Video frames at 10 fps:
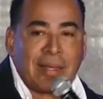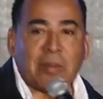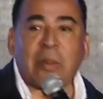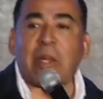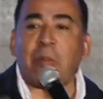
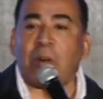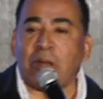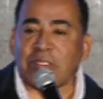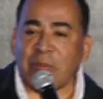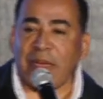Remember, I'm
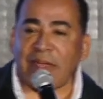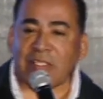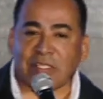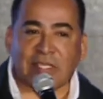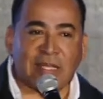part
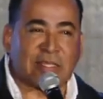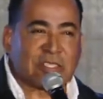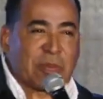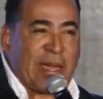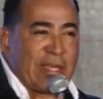Spanish. It's like the
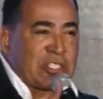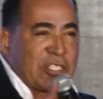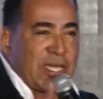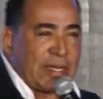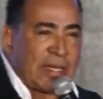Spanish
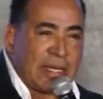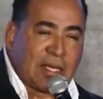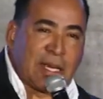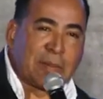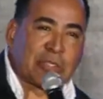kid
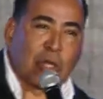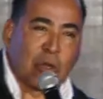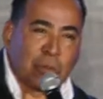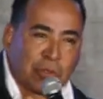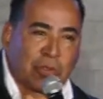comes
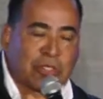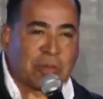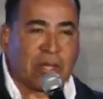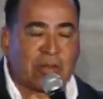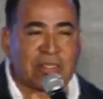home to his
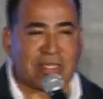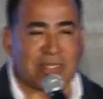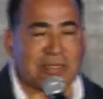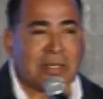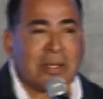mother and
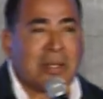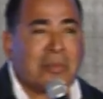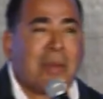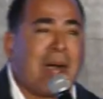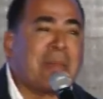says,
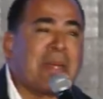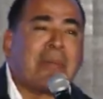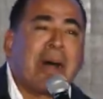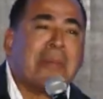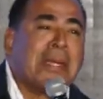Mommy,
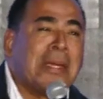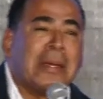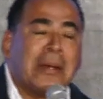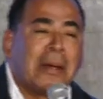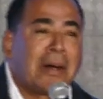Mommy,
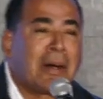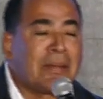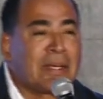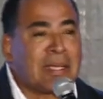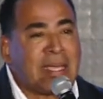all
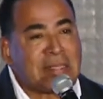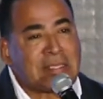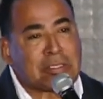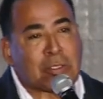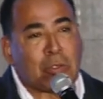the kids
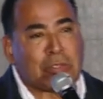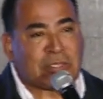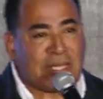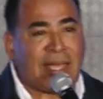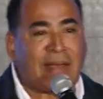in school
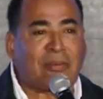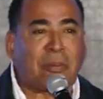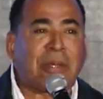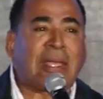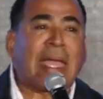say I have a
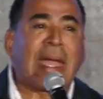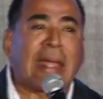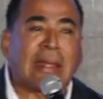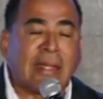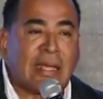big head.